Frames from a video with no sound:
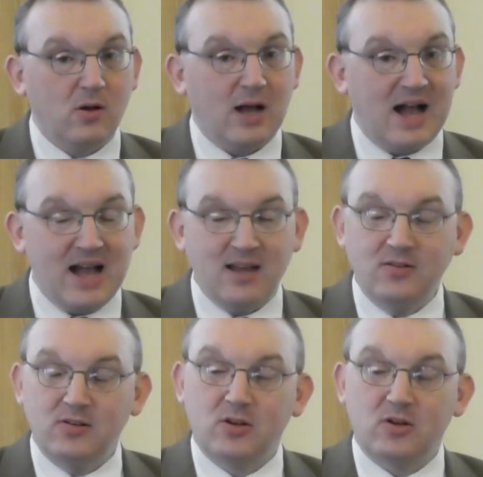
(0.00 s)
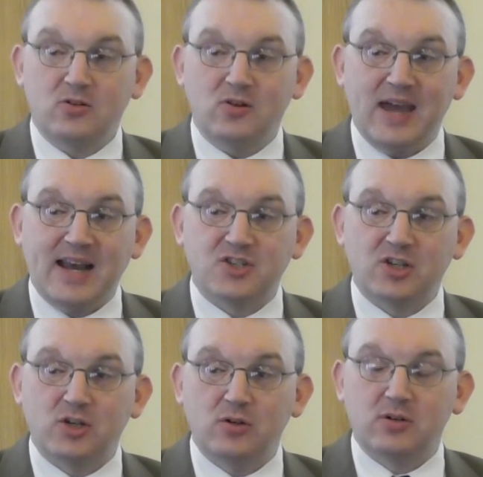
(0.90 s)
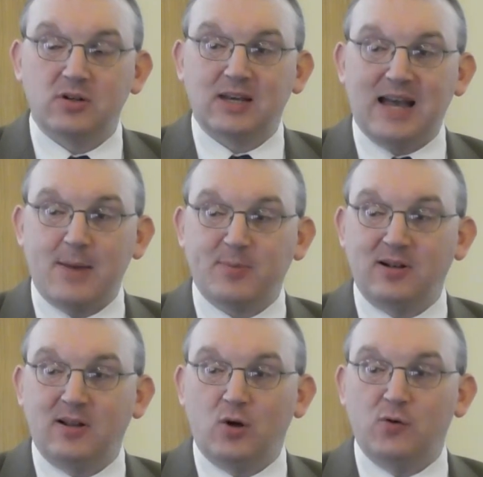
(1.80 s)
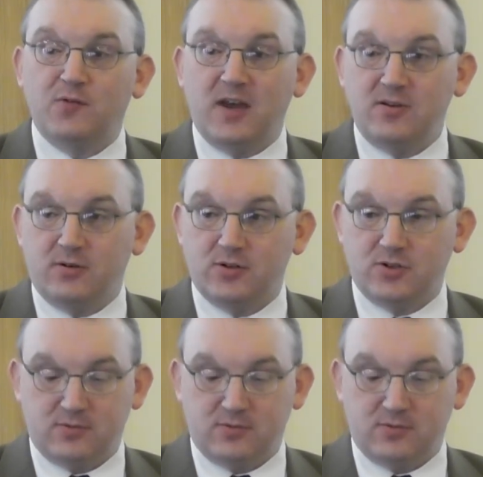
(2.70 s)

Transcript: and to execute capital offenders.